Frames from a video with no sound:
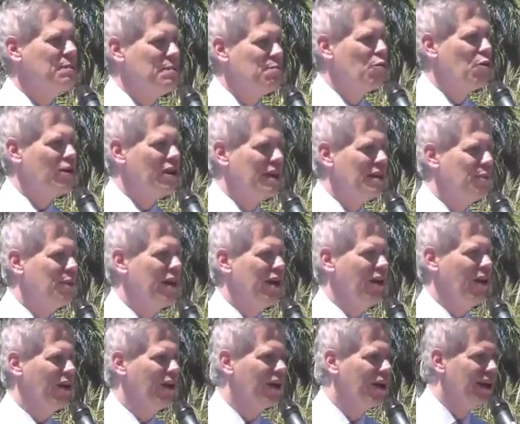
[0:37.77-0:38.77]
would be working
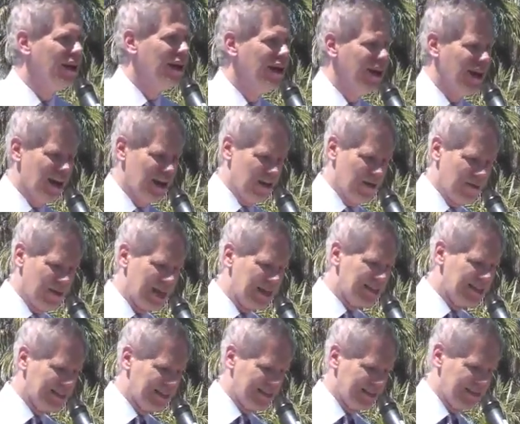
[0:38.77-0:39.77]
better.
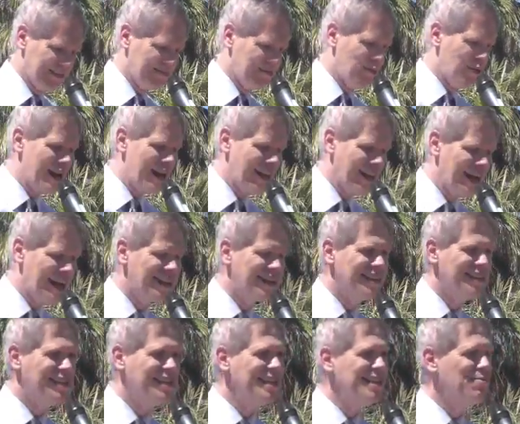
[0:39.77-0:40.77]
That's what I like
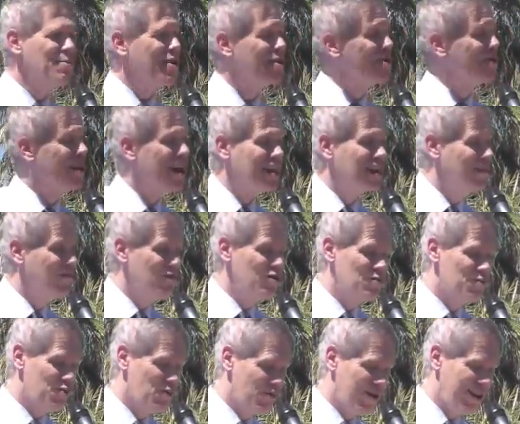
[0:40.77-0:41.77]
to see, whether or not the
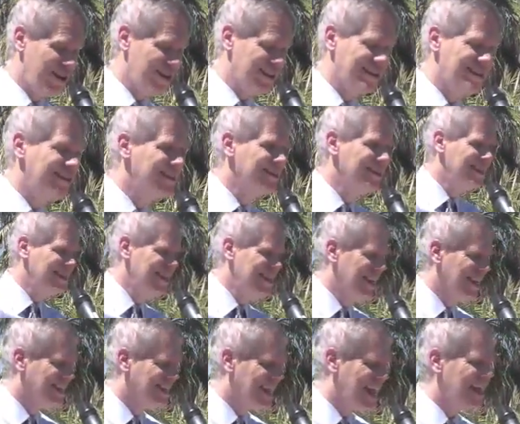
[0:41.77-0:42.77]
viewpoint is
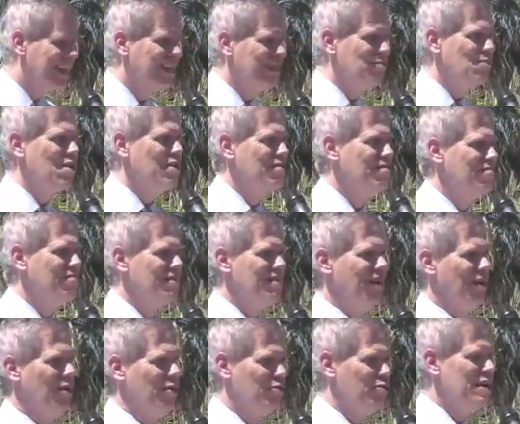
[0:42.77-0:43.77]
exactly what,
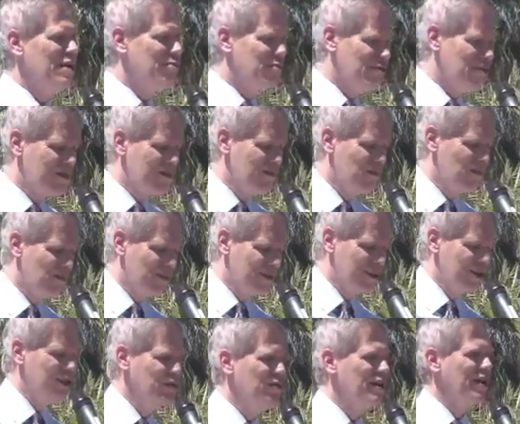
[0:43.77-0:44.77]
agreeing with what the board
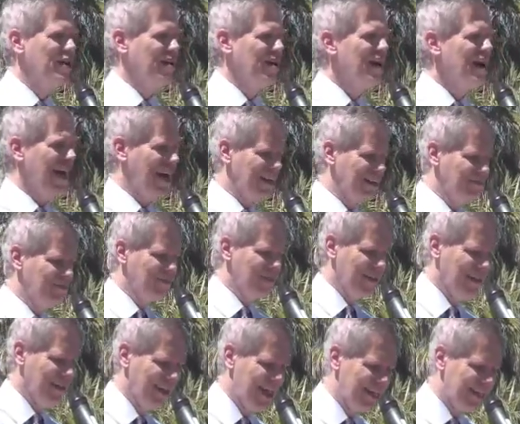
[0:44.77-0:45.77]
is doing or not.
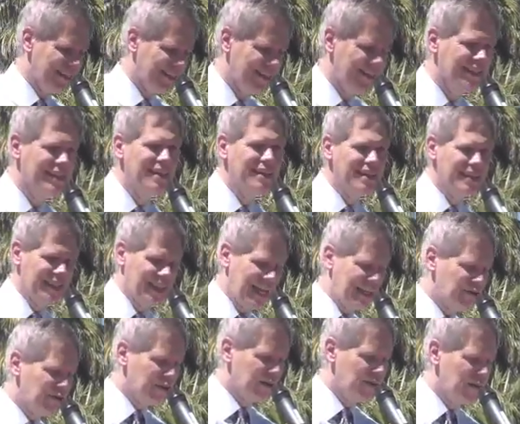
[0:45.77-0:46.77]
That's
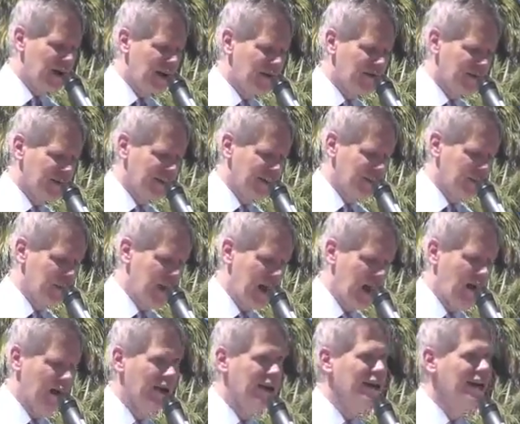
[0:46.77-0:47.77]
what democracy is
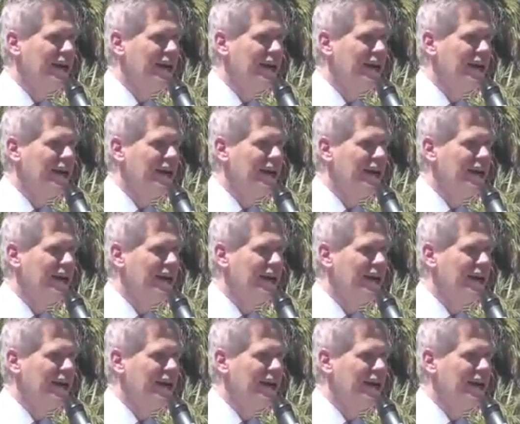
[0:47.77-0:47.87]
about.